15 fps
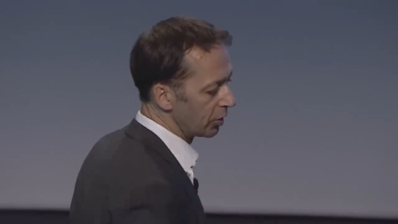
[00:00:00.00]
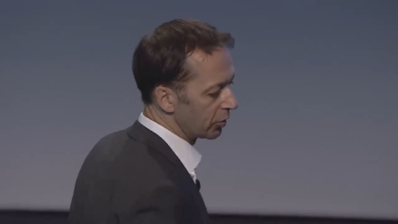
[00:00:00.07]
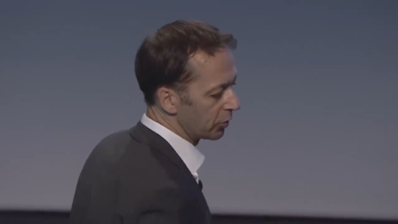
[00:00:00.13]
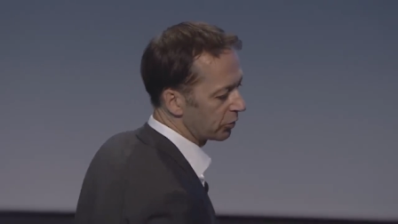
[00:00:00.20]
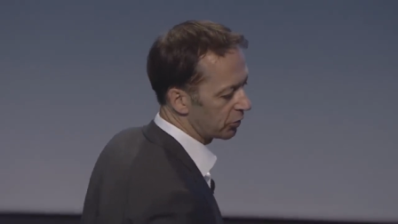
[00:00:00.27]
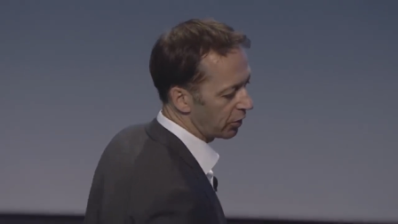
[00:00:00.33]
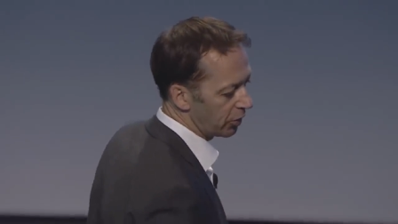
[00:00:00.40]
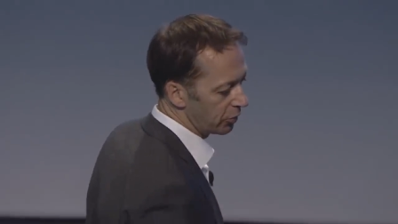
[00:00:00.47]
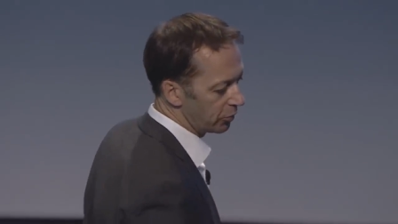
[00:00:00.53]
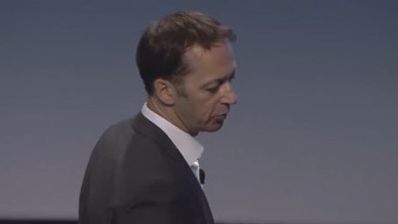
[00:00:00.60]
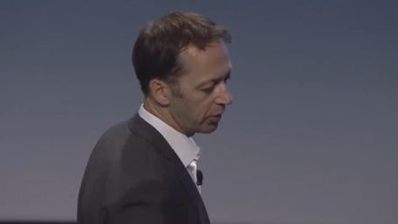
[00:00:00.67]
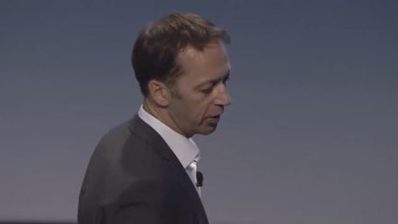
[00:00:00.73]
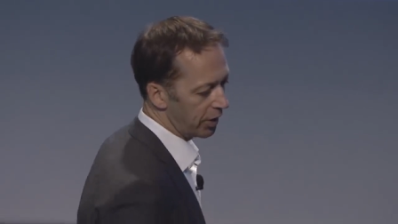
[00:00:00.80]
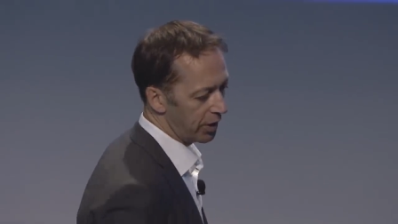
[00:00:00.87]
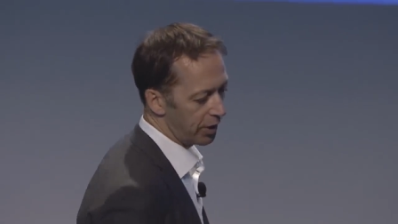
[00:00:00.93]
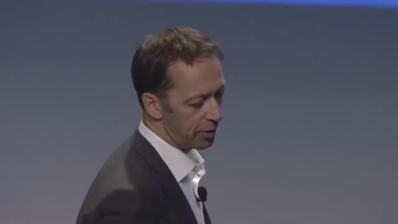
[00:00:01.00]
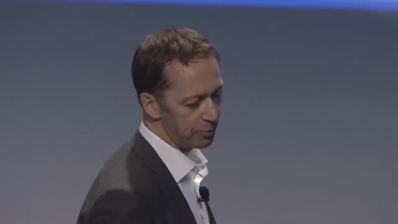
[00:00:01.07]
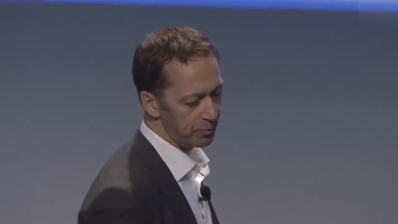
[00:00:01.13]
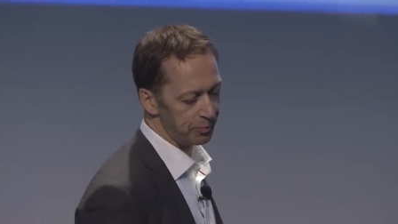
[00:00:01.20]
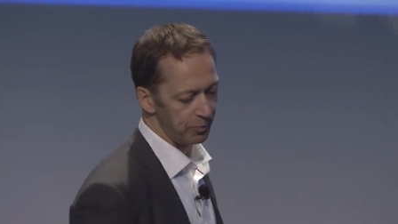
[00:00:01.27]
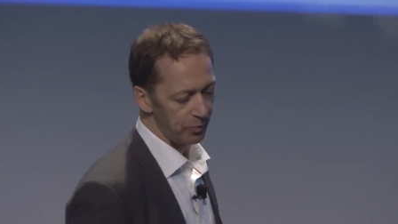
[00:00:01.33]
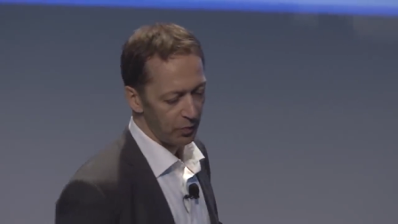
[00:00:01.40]
So
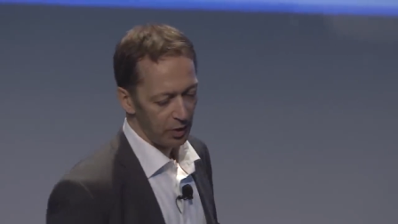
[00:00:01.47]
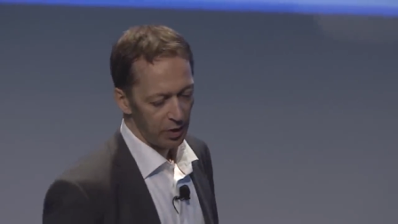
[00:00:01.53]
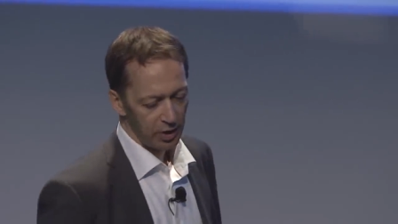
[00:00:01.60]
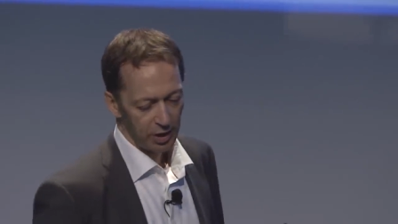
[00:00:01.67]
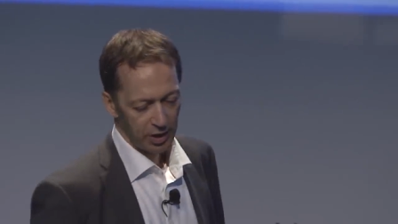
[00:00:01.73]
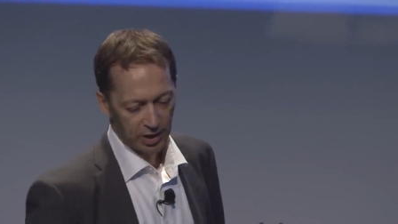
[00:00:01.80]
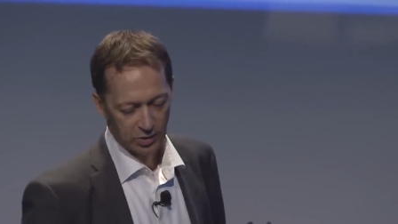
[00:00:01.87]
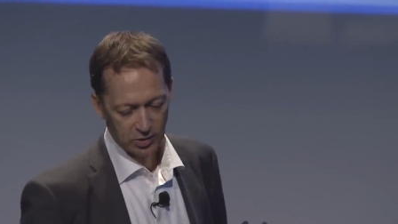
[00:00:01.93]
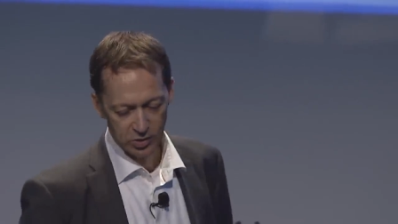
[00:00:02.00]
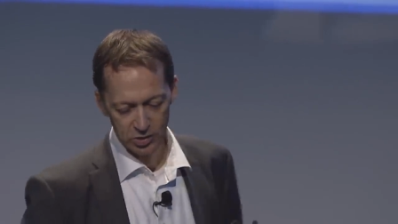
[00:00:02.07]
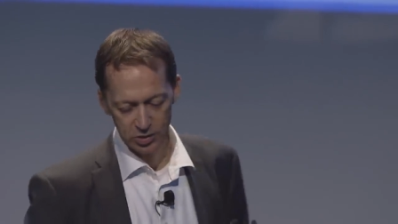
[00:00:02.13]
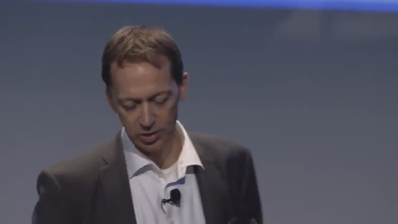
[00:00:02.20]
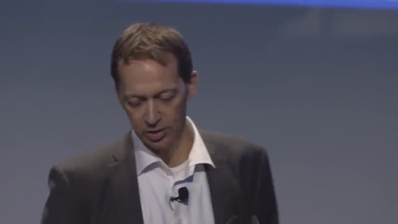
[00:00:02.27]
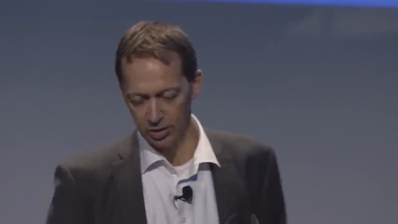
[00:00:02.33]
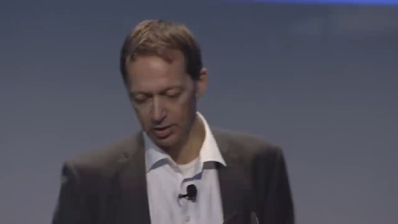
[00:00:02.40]
it's